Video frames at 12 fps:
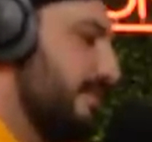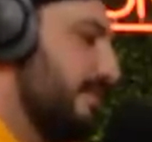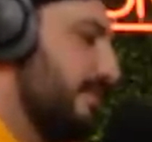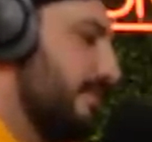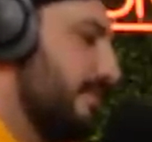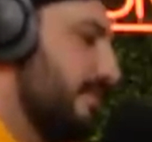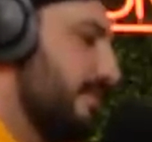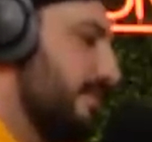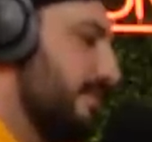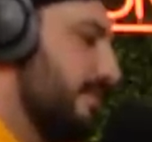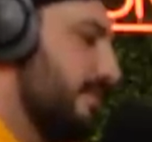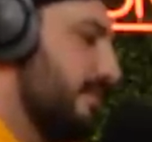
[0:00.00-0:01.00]

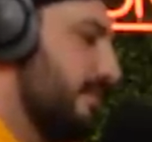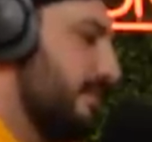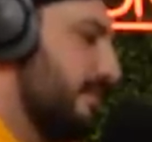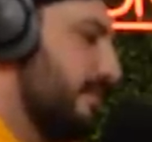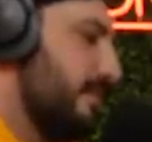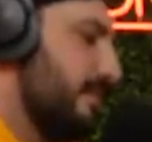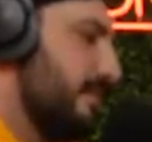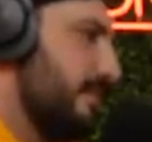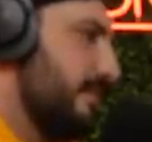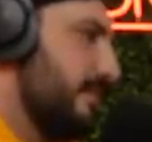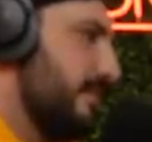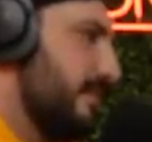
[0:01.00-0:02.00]

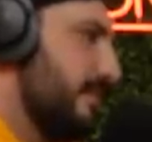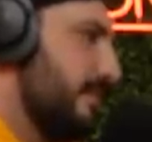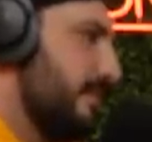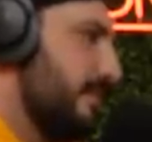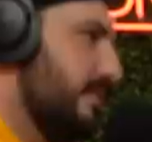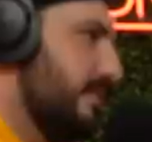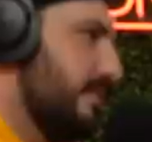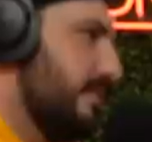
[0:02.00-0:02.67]
No words are spoken by the person on screen.